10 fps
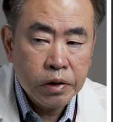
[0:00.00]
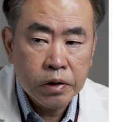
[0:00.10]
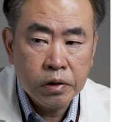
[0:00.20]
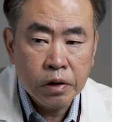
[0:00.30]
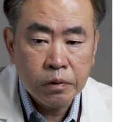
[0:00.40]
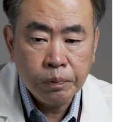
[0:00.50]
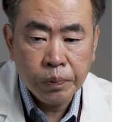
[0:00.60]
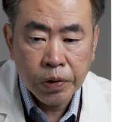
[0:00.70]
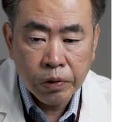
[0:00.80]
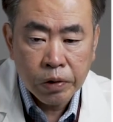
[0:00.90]
is just
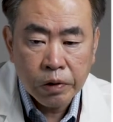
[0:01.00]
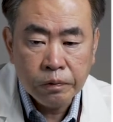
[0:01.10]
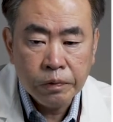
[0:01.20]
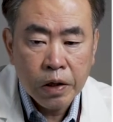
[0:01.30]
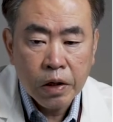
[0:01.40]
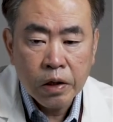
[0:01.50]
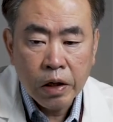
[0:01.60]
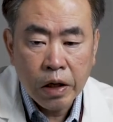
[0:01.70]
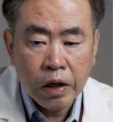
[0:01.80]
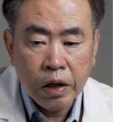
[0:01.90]
purely
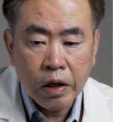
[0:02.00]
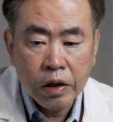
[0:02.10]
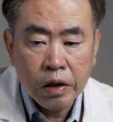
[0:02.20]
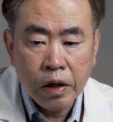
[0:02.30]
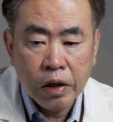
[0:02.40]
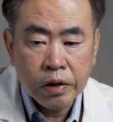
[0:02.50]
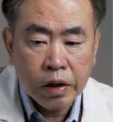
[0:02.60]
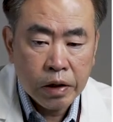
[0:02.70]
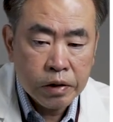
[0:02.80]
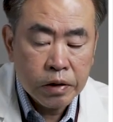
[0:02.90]
a
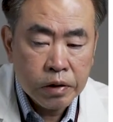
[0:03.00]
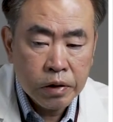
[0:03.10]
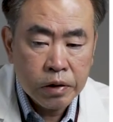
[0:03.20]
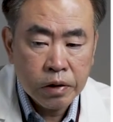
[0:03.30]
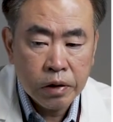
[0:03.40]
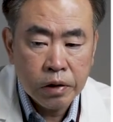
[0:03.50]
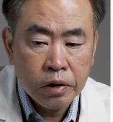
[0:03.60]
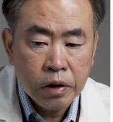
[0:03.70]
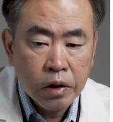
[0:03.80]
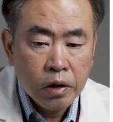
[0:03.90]
toxicity
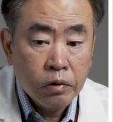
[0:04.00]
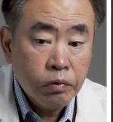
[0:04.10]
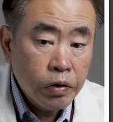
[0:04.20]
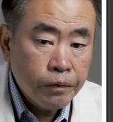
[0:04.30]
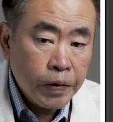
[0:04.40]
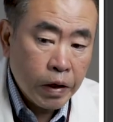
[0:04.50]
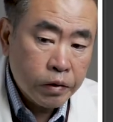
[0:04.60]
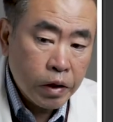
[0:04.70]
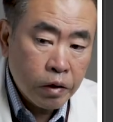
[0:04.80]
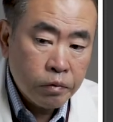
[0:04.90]
study, we
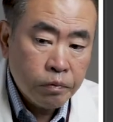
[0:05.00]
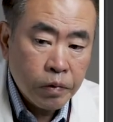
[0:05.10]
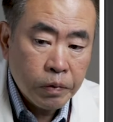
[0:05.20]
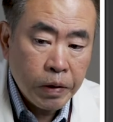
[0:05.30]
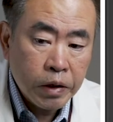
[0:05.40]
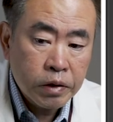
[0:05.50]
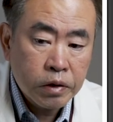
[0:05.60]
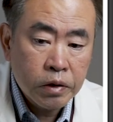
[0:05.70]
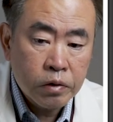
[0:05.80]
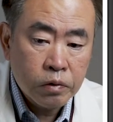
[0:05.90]
found that
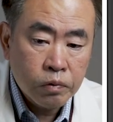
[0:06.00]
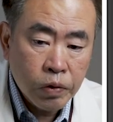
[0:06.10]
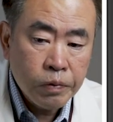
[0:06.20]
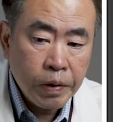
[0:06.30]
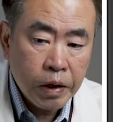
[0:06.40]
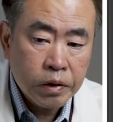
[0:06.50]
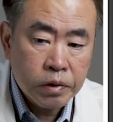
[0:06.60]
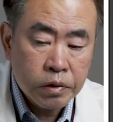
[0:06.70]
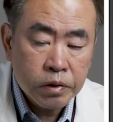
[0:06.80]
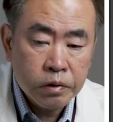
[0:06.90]
basically 3
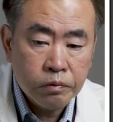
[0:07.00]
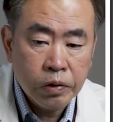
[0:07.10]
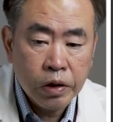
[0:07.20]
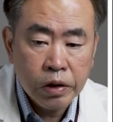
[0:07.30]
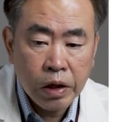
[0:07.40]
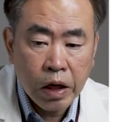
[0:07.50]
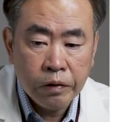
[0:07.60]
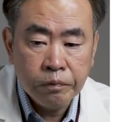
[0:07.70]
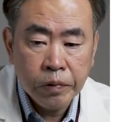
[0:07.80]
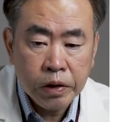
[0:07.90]
patients were
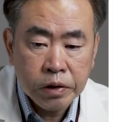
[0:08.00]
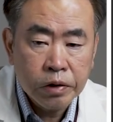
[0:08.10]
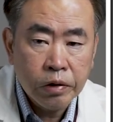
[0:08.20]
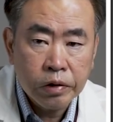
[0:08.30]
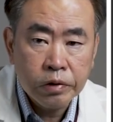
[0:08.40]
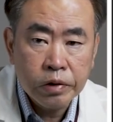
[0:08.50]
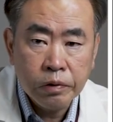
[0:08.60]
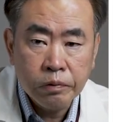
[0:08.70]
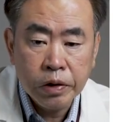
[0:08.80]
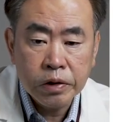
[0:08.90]
alive much longer
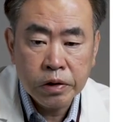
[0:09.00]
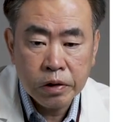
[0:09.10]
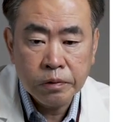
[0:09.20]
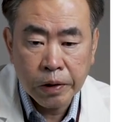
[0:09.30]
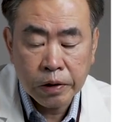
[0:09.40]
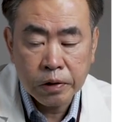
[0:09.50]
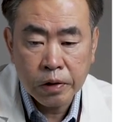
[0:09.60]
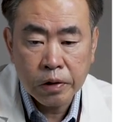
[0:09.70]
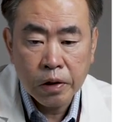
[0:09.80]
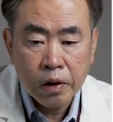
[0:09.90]
than we
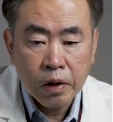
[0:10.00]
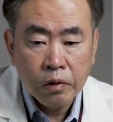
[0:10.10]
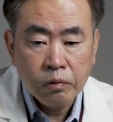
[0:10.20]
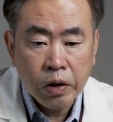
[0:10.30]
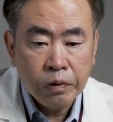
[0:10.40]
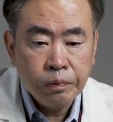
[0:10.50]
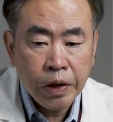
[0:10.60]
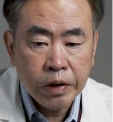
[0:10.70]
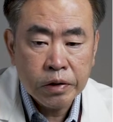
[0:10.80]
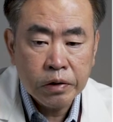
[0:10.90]
suspected. 1
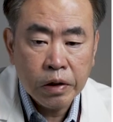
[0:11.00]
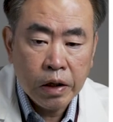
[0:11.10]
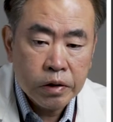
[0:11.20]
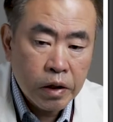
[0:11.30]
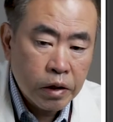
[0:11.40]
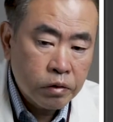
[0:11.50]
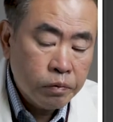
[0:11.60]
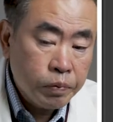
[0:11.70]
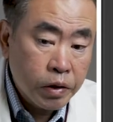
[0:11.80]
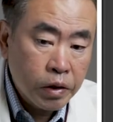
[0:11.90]
patient has actually
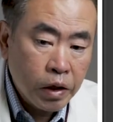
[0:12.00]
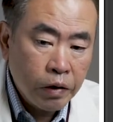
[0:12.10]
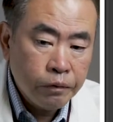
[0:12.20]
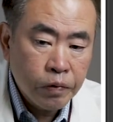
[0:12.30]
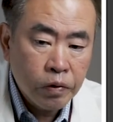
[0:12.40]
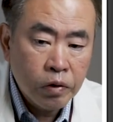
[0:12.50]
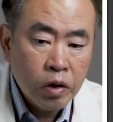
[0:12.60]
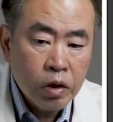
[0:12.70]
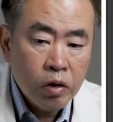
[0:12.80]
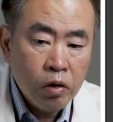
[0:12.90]
been alive for
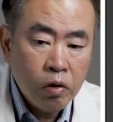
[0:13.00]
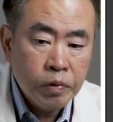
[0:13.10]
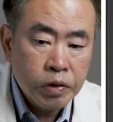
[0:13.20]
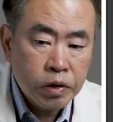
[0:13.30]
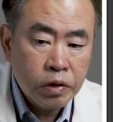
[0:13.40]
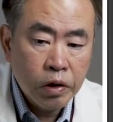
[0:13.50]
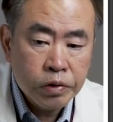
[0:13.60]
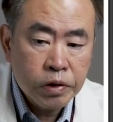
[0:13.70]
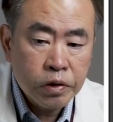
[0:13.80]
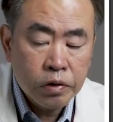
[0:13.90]
almost
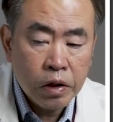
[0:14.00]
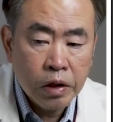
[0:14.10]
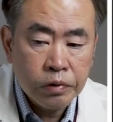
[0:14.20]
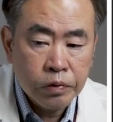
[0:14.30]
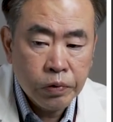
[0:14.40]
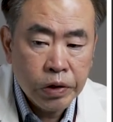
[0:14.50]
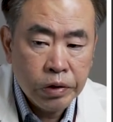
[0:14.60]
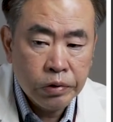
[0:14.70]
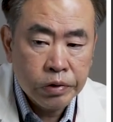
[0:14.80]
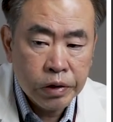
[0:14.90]
close to 3
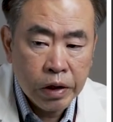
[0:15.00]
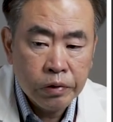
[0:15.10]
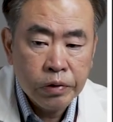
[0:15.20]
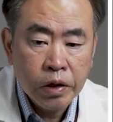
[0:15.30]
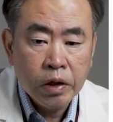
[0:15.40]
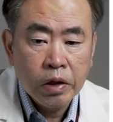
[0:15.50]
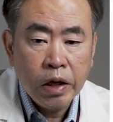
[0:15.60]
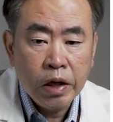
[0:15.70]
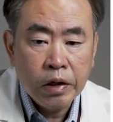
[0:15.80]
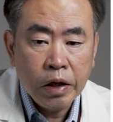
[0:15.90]
years now.
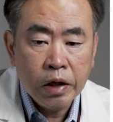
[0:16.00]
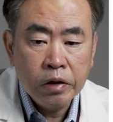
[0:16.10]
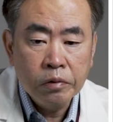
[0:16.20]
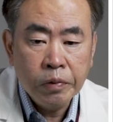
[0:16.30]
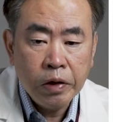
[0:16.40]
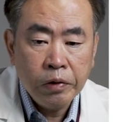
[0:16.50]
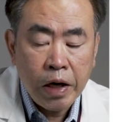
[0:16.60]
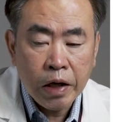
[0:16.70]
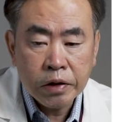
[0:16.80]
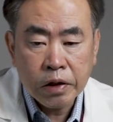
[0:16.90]
And you may
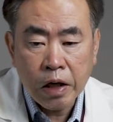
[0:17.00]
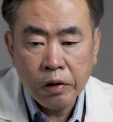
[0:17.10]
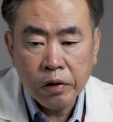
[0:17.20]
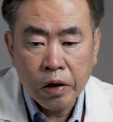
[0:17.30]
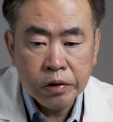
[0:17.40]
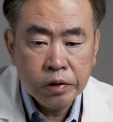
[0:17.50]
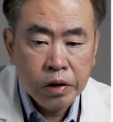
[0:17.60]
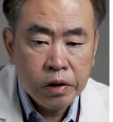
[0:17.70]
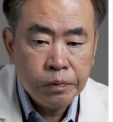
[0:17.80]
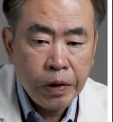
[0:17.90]
ask, how long do
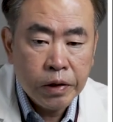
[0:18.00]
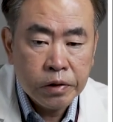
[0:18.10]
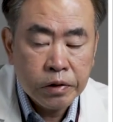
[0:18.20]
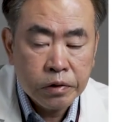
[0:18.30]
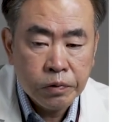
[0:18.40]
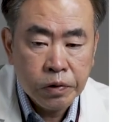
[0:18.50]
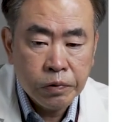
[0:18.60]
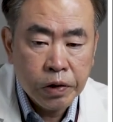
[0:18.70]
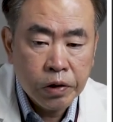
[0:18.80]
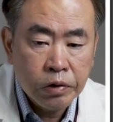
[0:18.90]
these patients with
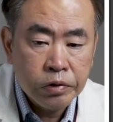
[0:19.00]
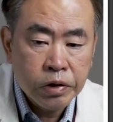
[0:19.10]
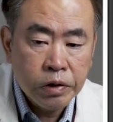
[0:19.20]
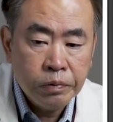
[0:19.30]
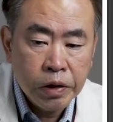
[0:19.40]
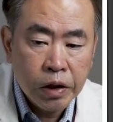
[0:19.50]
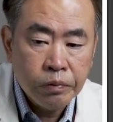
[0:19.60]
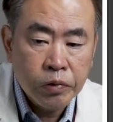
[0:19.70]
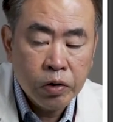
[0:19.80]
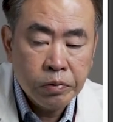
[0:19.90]
recurrent GBM
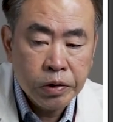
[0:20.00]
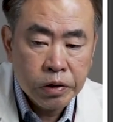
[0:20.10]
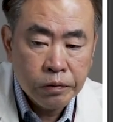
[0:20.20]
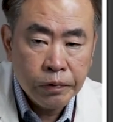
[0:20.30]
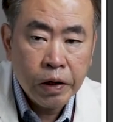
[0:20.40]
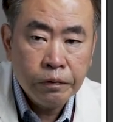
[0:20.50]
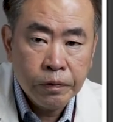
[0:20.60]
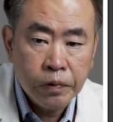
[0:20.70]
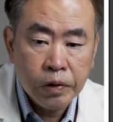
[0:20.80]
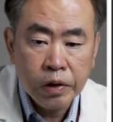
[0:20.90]
normally survive
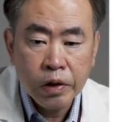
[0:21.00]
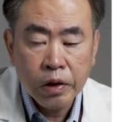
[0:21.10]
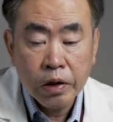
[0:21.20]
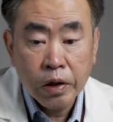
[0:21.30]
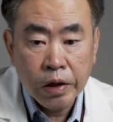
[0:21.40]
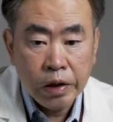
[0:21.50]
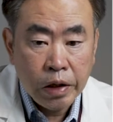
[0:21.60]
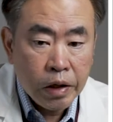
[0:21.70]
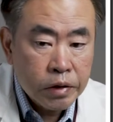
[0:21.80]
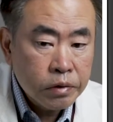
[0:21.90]
for? And the
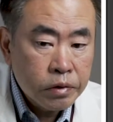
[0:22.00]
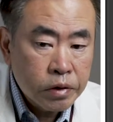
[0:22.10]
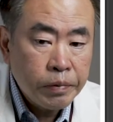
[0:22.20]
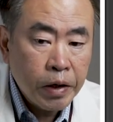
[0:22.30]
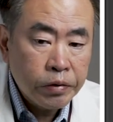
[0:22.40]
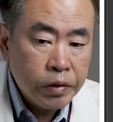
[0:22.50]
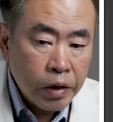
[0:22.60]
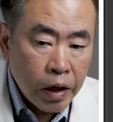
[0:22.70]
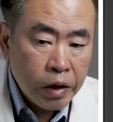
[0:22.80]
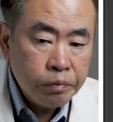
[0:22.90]
answer is about
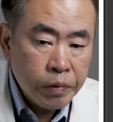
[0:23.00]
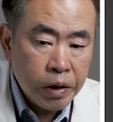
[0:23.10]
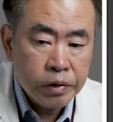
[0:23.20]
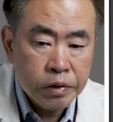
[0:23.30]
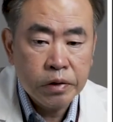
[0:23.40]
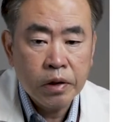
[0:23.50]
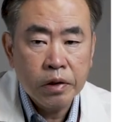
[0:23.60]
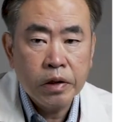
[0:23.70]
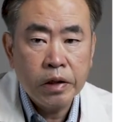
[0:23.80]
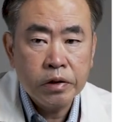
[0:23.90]
9 months.
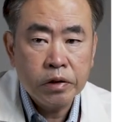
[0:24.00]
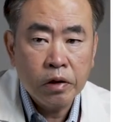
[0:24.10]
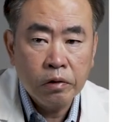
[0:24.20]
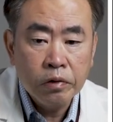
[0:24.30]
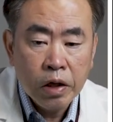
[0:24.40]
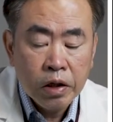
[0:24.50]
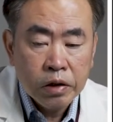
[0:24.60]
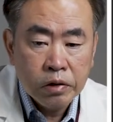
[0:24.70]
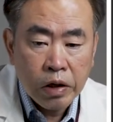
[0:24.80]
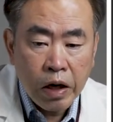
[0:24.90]
And so
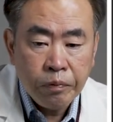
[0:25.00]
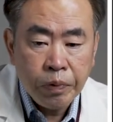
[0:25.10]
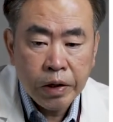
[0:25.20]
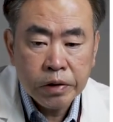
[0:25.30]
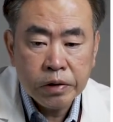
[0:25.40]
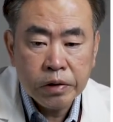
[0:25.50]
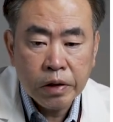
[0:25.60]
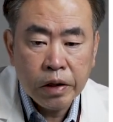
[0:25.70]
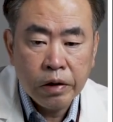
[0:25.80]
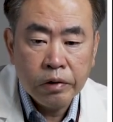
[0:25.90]
to have patients
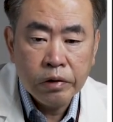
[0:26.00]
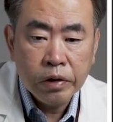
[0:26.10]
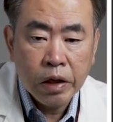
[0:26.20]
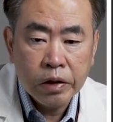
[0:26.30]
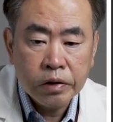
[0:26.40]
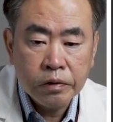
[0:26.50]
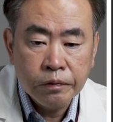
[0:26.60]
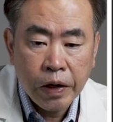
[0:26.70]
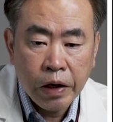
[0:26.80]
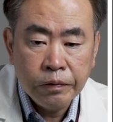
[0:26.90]
that are
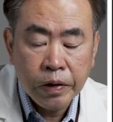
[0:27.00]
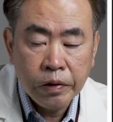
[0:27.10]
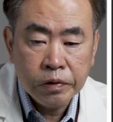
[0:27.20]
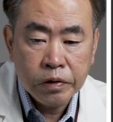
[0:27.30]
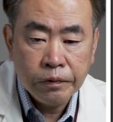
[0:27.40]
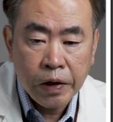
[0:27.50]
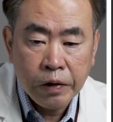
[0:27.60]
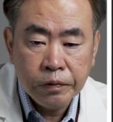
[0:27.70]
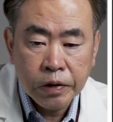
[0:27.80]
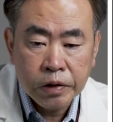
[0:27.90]

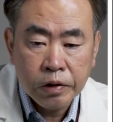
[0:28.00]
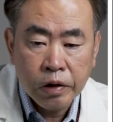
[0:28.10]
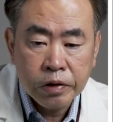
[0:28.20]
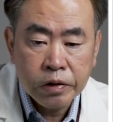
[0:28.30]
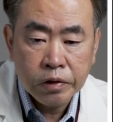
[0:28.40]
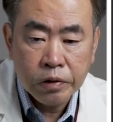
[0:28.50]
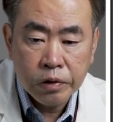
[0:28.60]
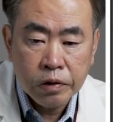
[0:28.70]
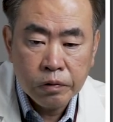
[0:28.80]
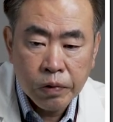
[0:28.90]
survival as long as
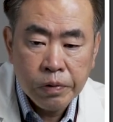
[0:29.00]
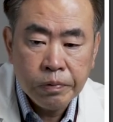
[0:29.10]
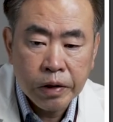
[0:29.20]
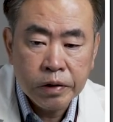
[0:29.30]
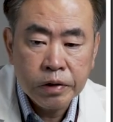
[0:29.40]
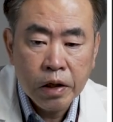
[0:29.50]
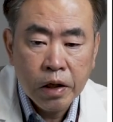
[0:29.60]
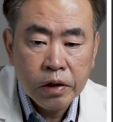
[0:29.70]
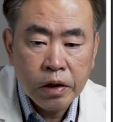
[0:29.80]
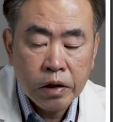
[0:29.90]
33 months,
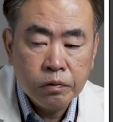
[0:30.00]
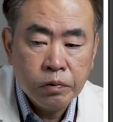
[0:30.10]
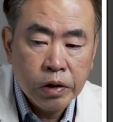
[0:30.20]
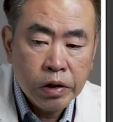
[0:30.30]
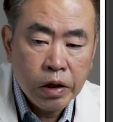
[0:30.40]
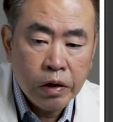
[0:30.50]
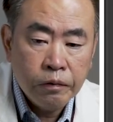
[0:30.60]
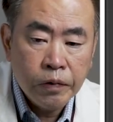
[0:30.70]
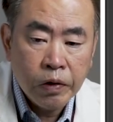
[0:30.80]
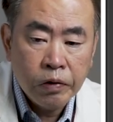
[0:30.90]
that's really a
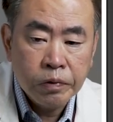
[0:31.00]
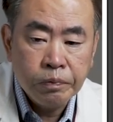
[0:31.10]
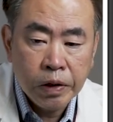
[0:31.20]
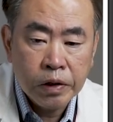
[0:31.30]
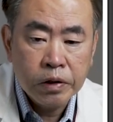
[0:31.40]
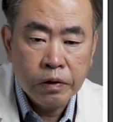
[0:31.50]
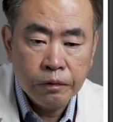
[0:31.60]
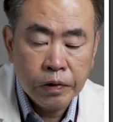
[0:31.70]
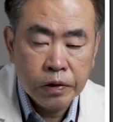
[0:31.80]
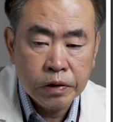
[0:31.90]
very big
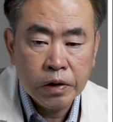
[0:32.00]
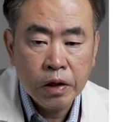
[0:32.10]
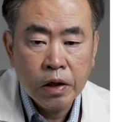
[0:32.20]
difference.